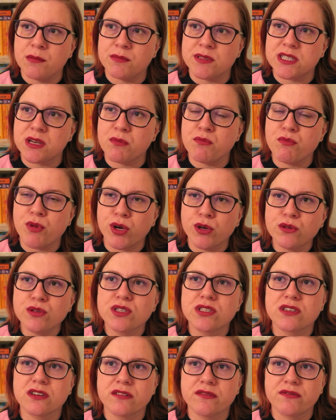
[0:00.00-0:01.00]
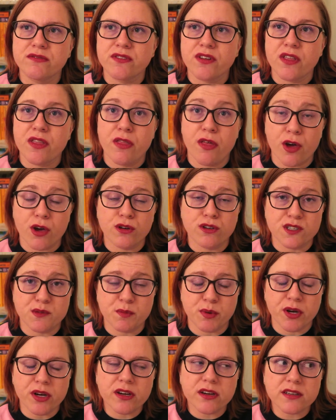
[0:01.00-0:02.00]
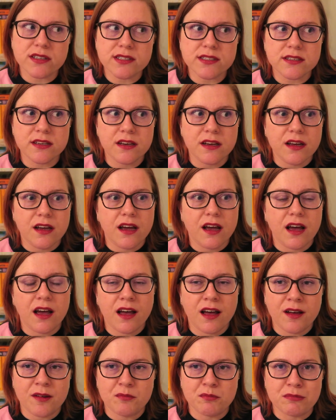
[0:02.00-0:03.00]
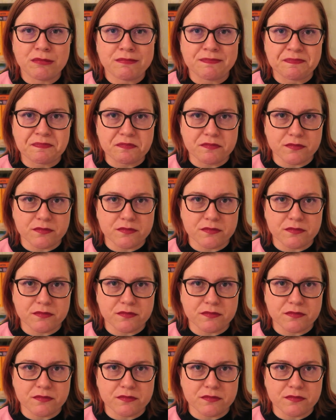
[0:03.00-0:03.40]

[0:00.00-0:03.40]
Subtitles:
So most of those books are